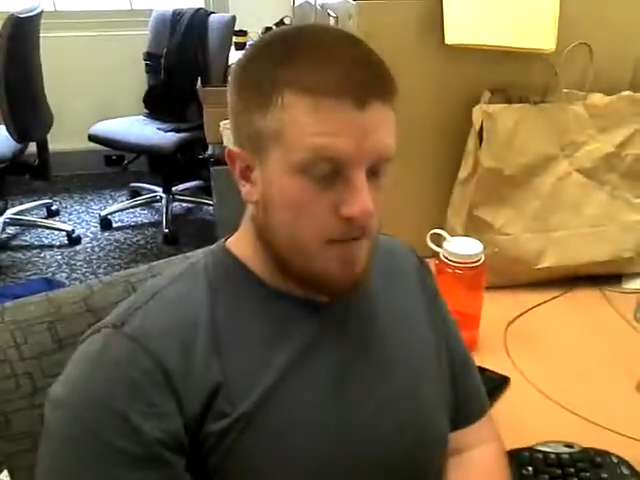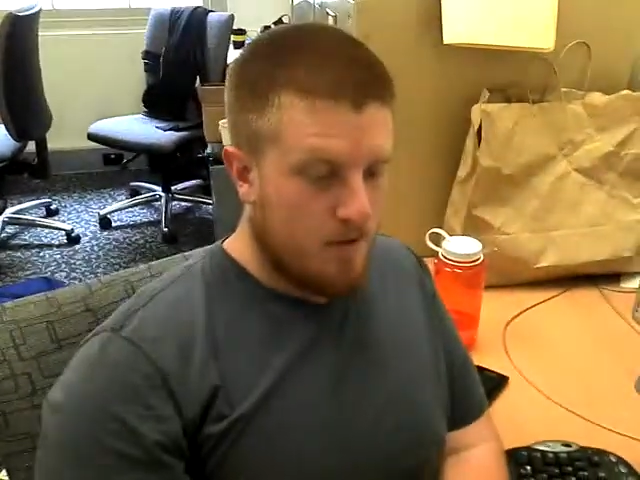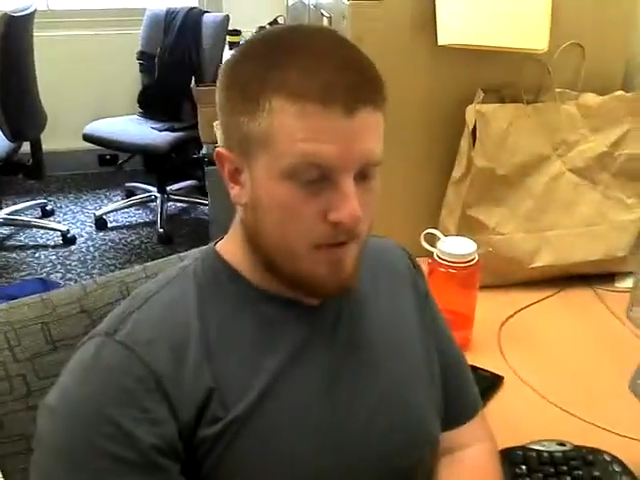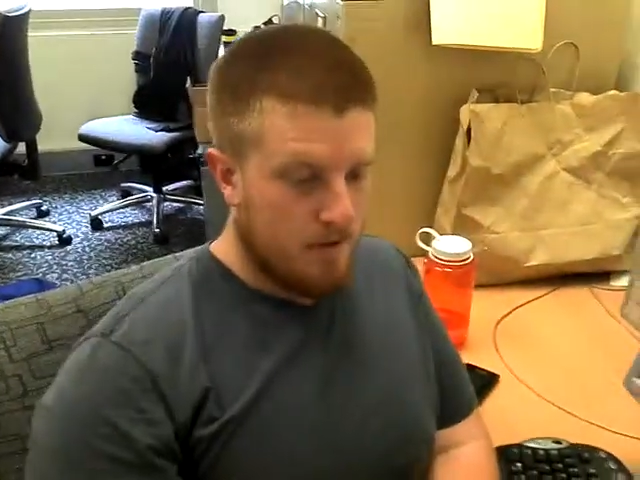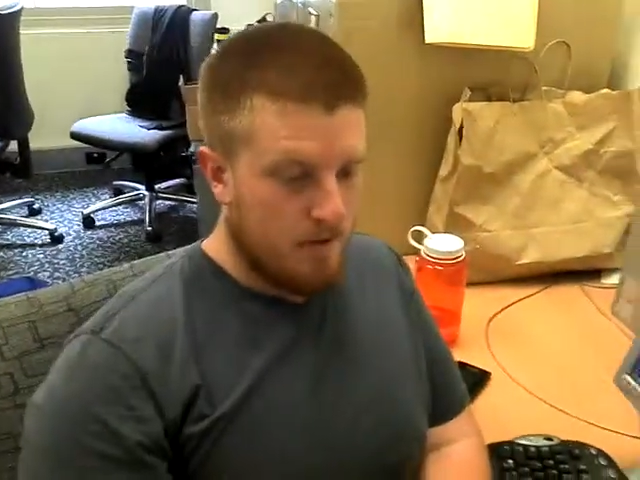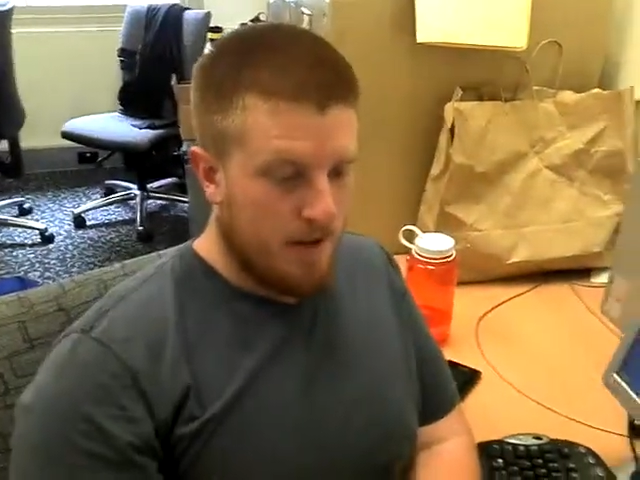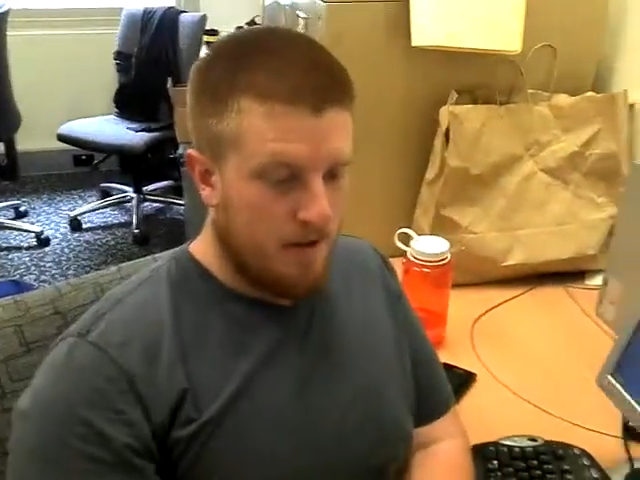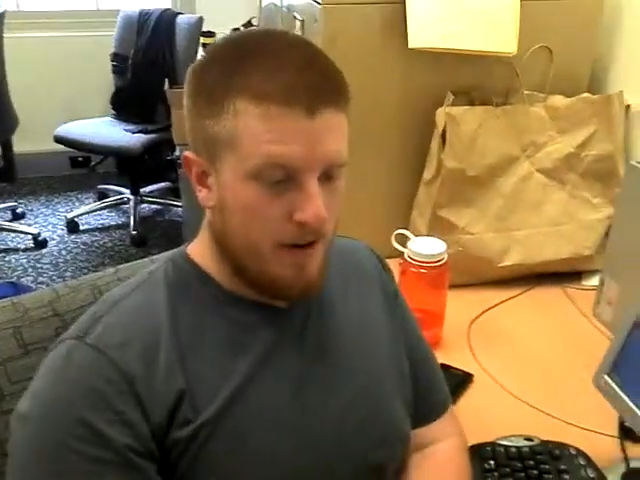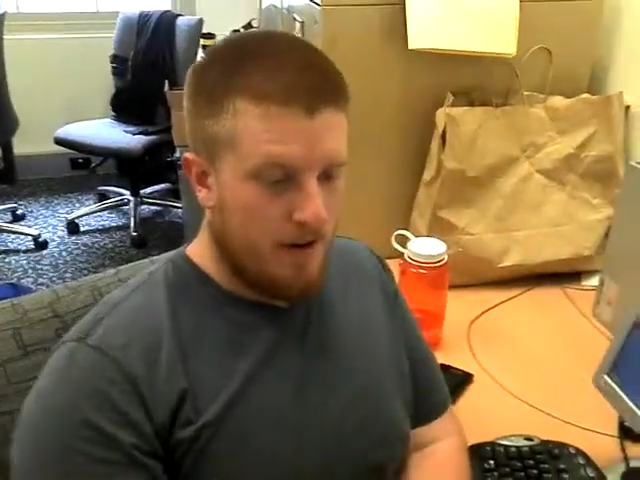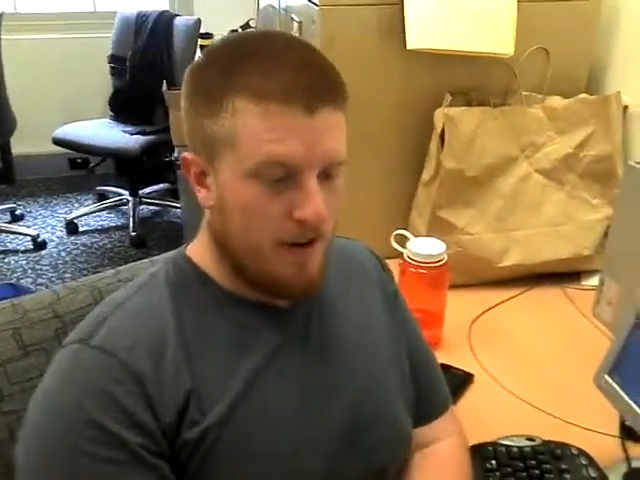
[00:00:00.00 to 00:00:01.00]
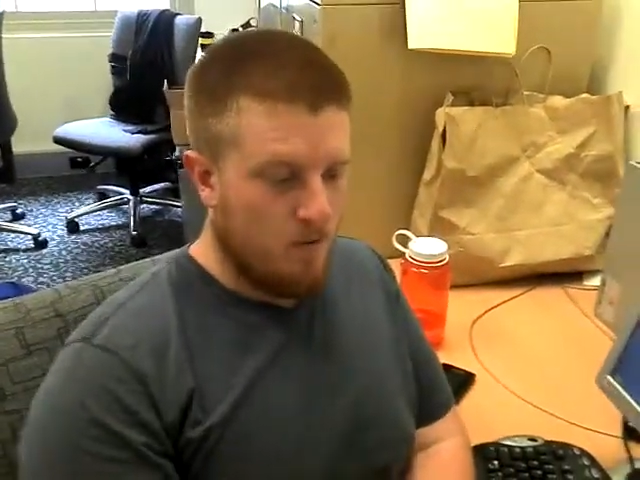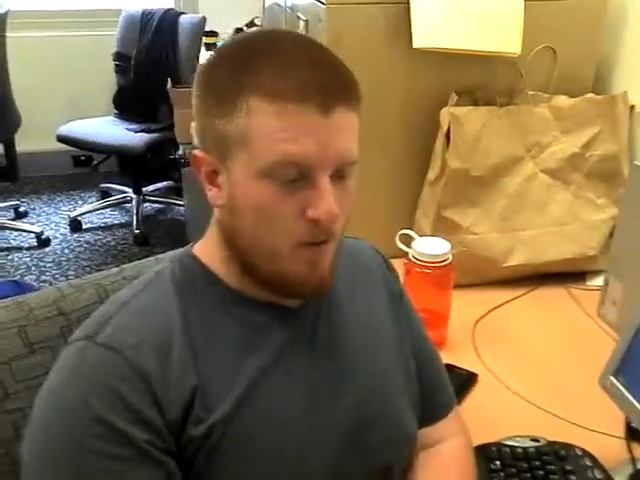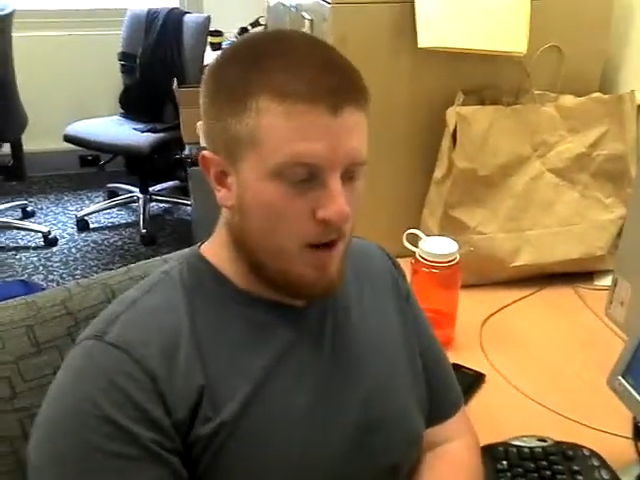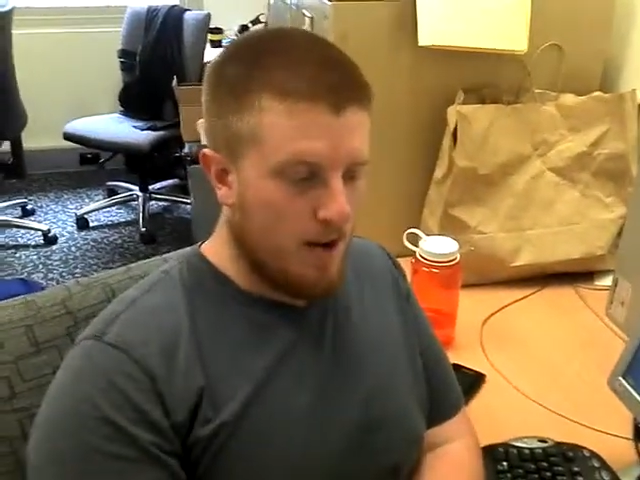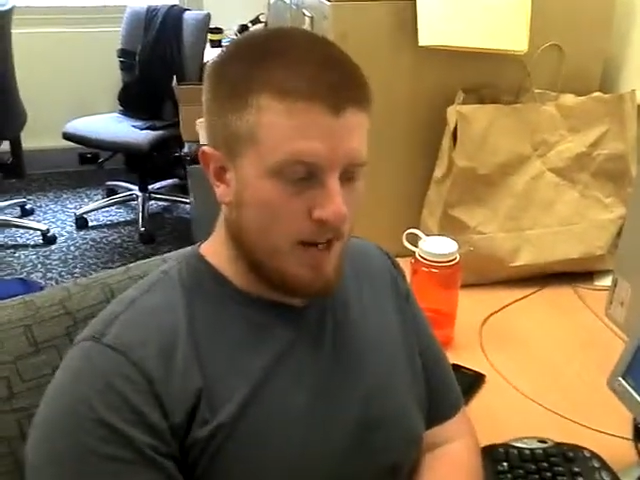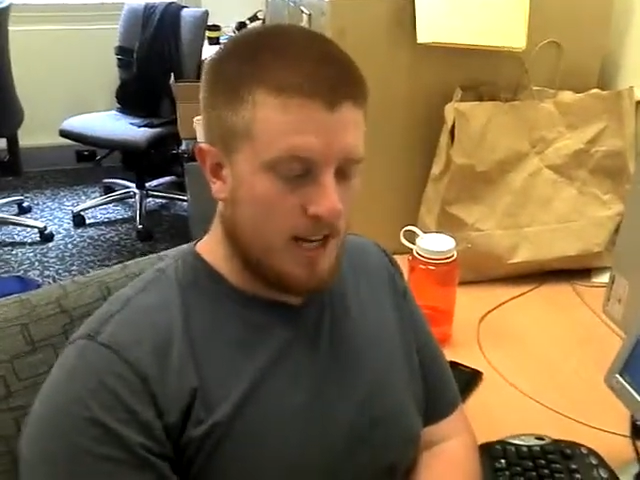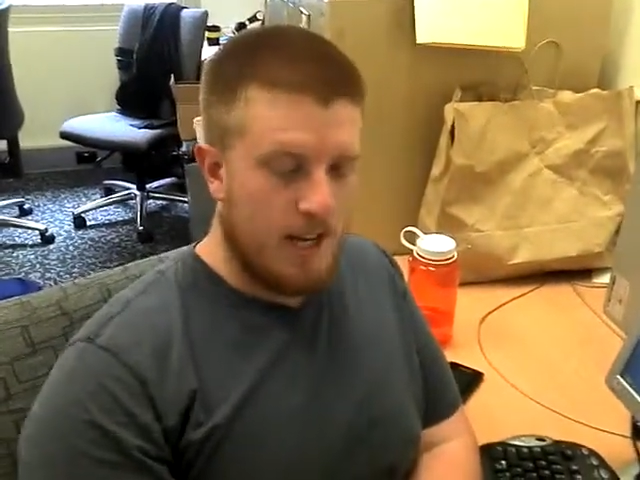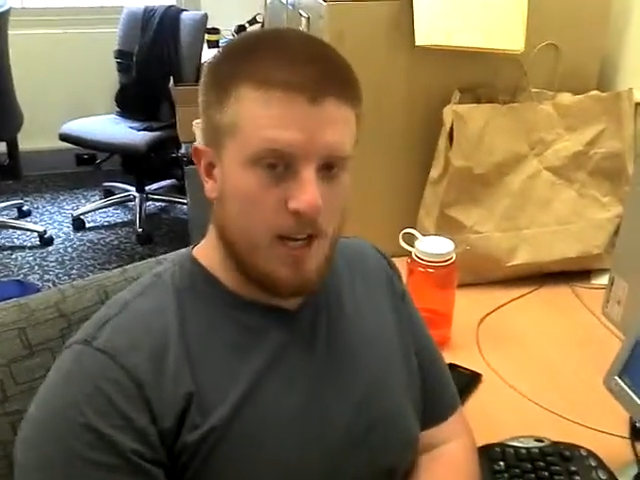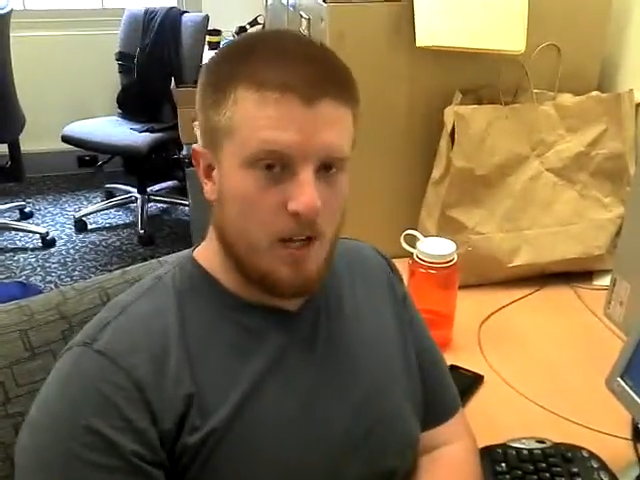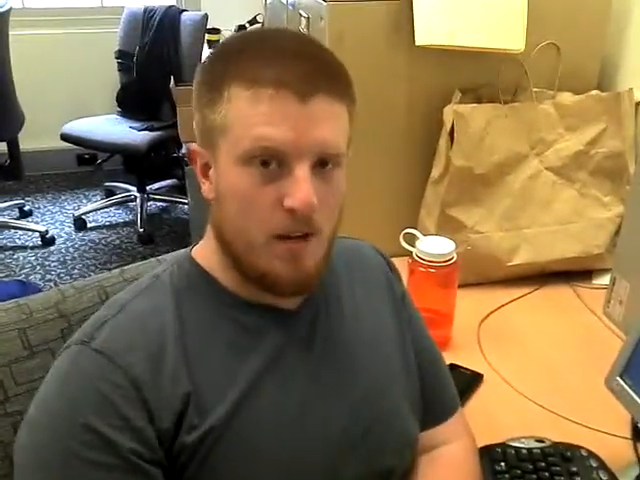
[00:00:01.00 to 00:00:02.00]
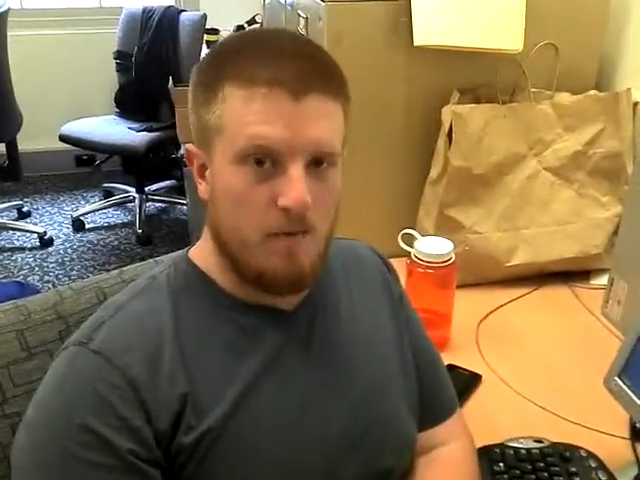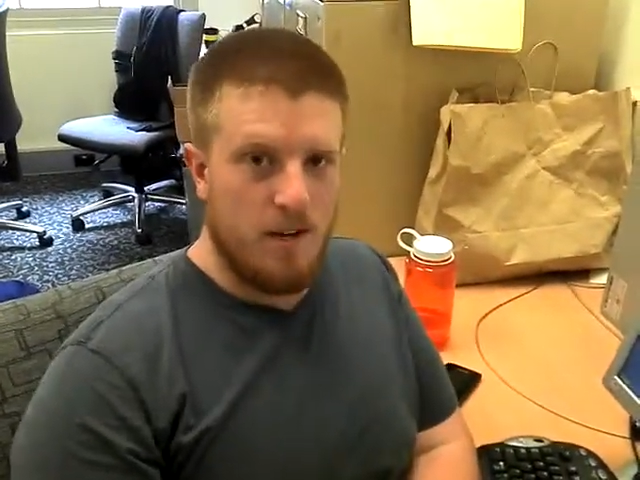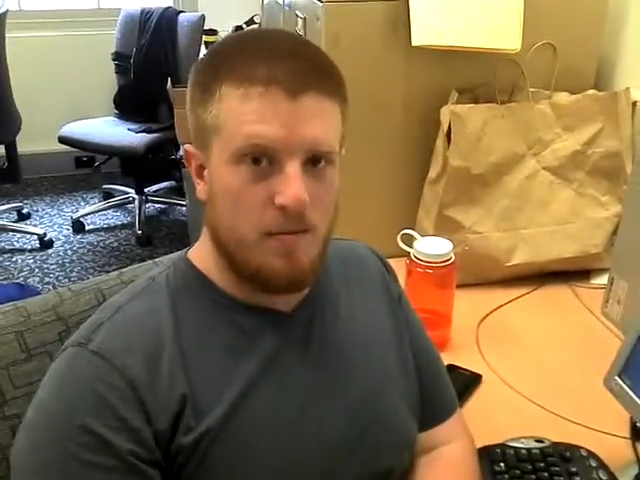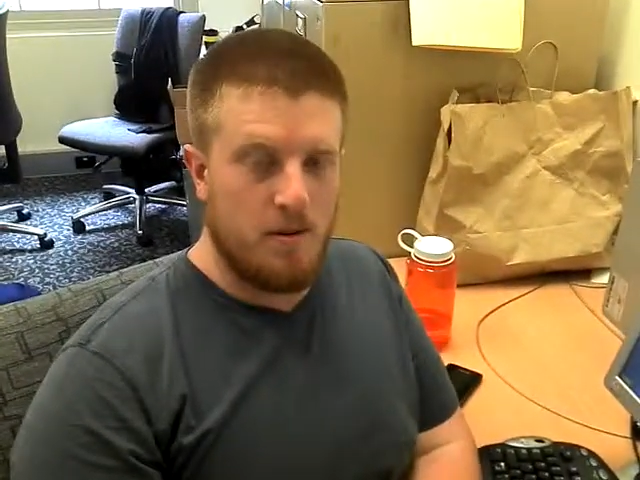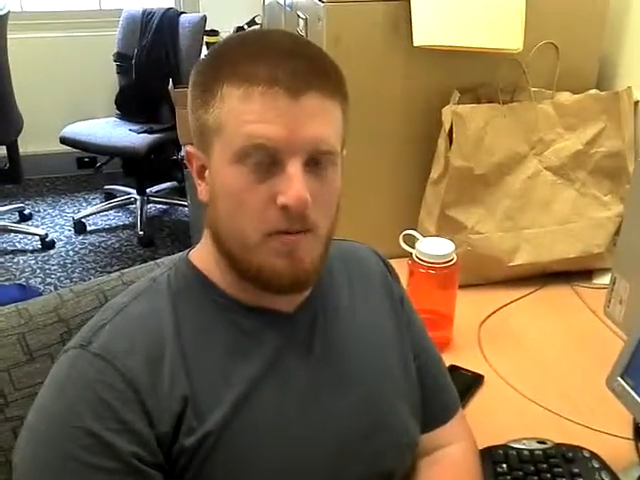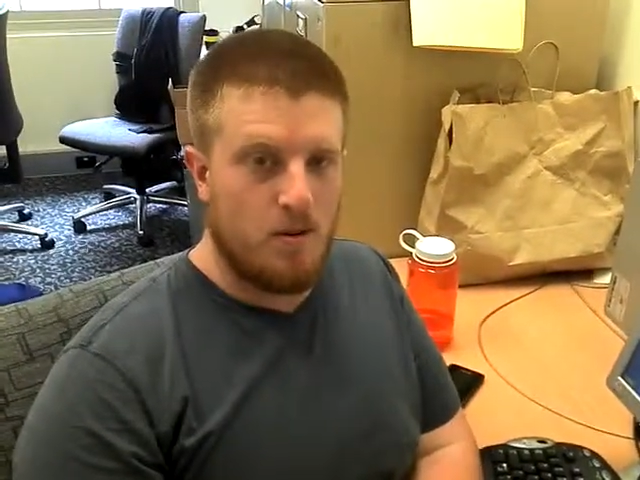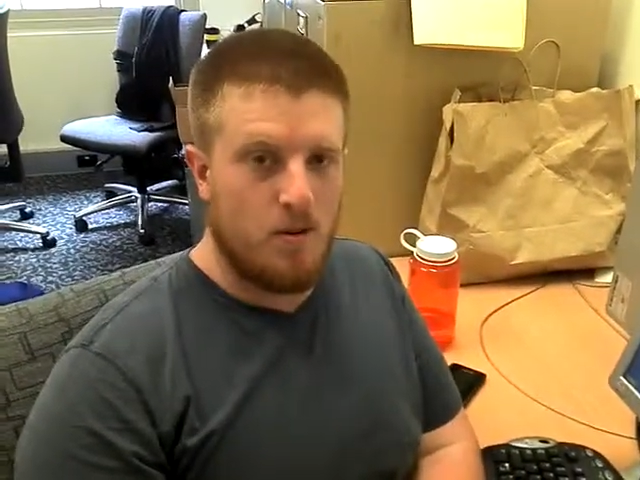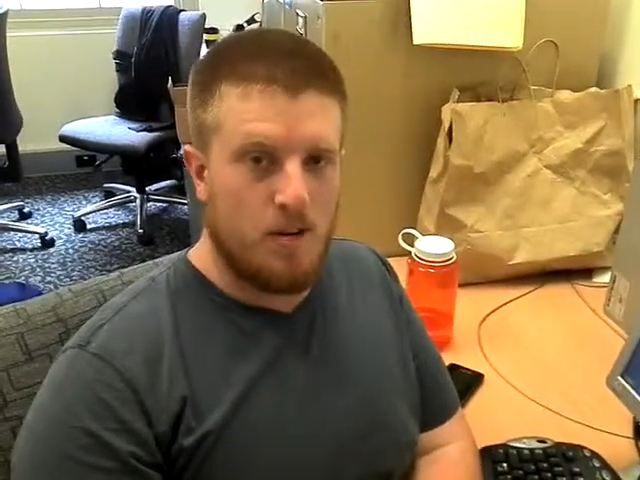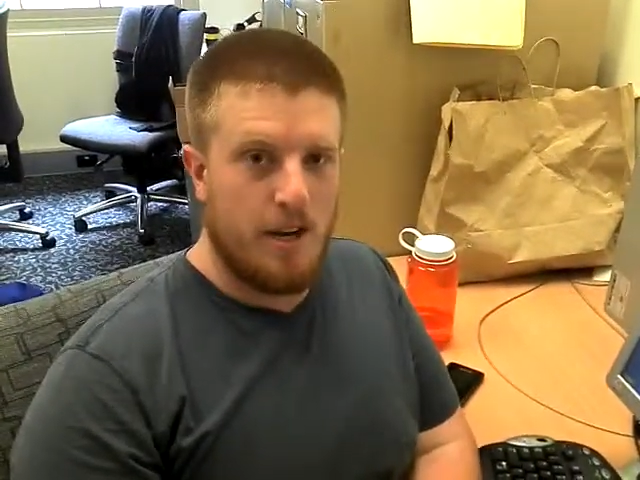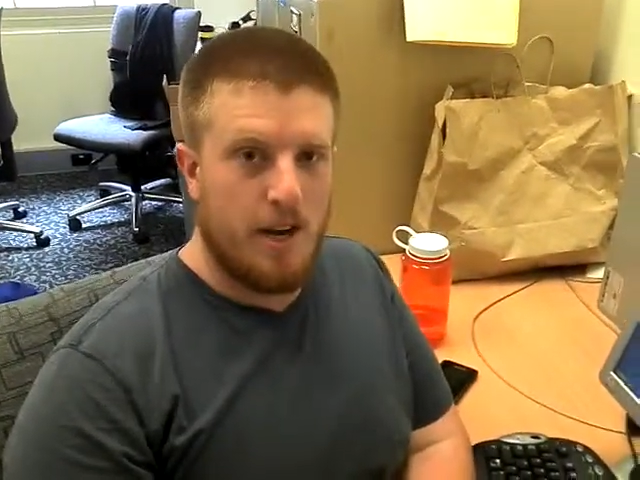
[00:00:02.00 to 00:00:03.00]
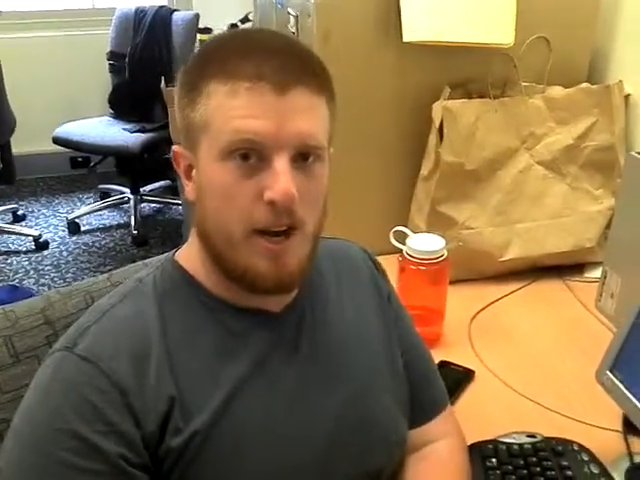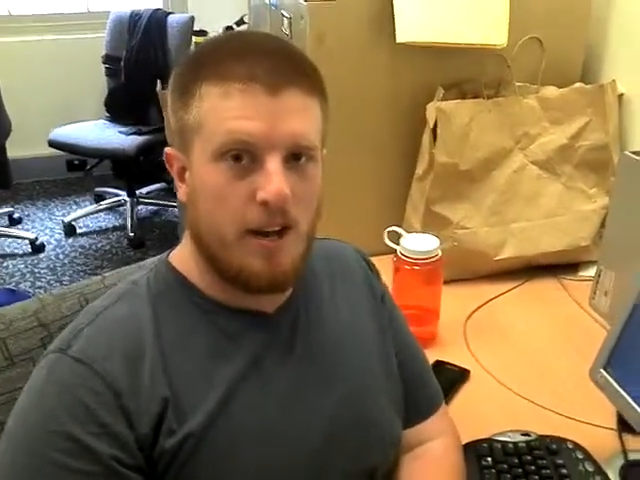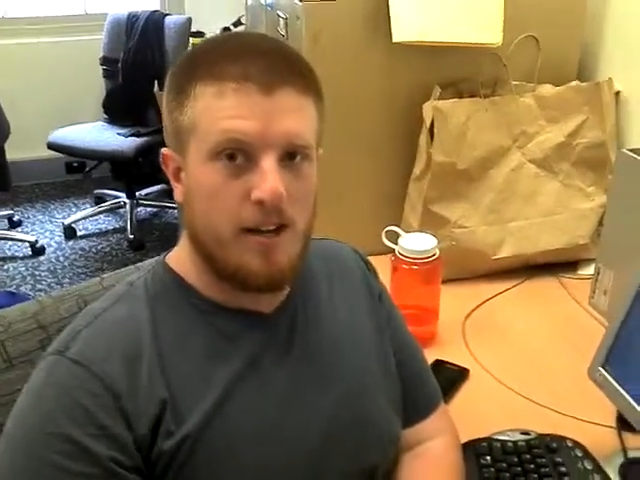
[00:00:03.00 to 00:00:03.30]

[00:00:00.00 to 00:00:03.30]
Probably around 1 kilo minimum cooked a day.